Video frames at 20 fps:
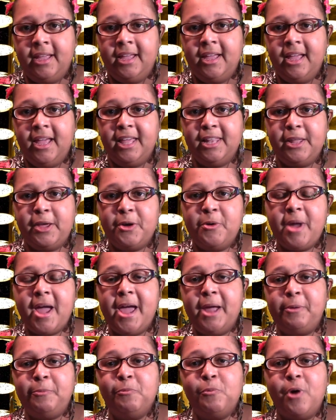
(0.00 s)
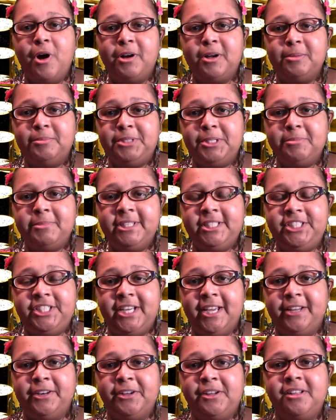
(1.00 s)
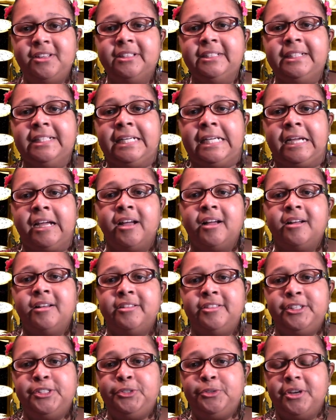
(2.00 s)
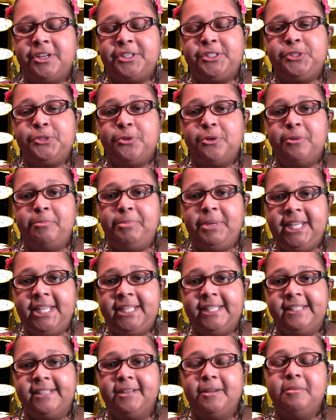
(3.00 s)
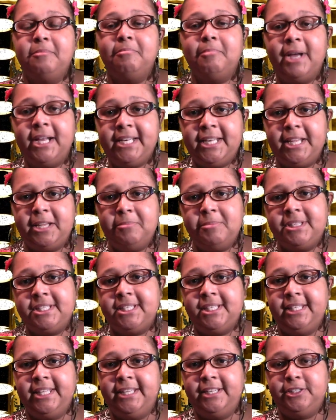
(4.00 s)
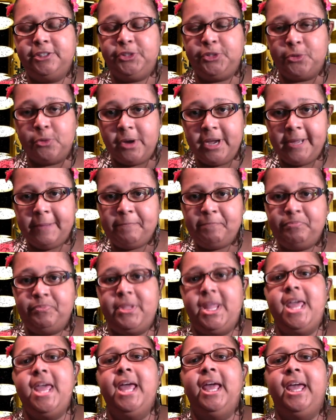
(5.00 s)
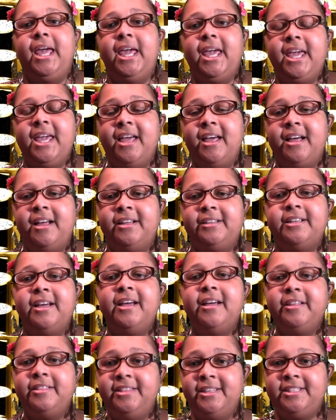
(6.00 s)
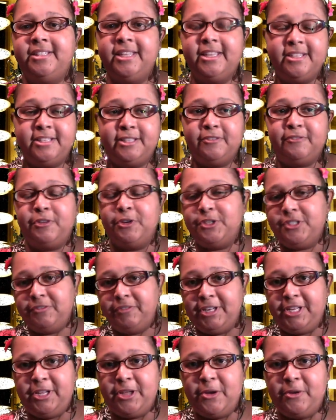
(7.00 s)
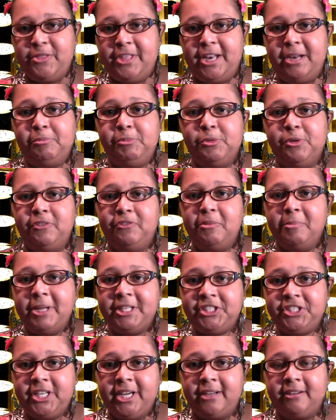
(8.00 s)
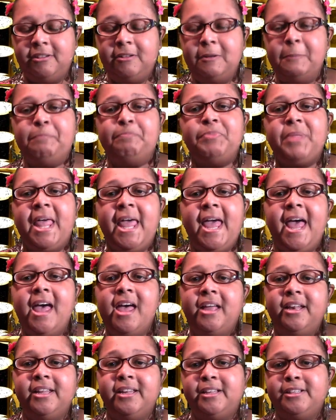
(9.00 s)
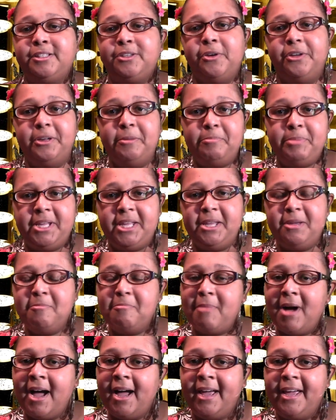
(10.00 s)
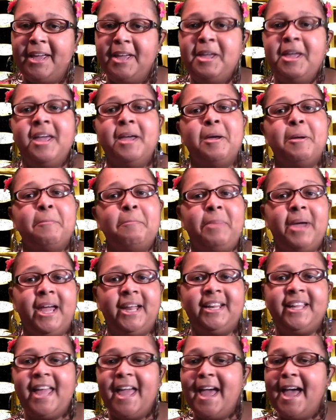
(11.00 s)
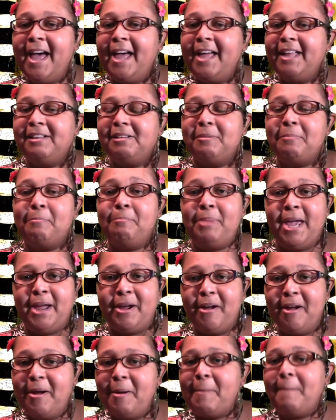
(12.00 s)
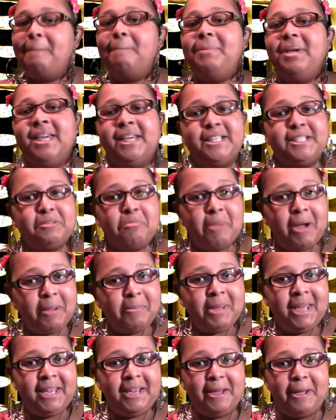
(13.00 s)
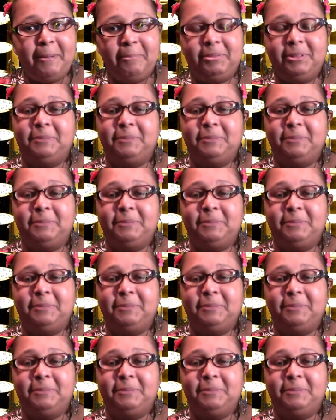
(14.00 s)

Hello and welcome to my channel, The Drugstore Beat. My name is Elena Joy, and this is the first video that I'm doing for my channel, and it is going to be my pet cat, Bear, picks my makeup.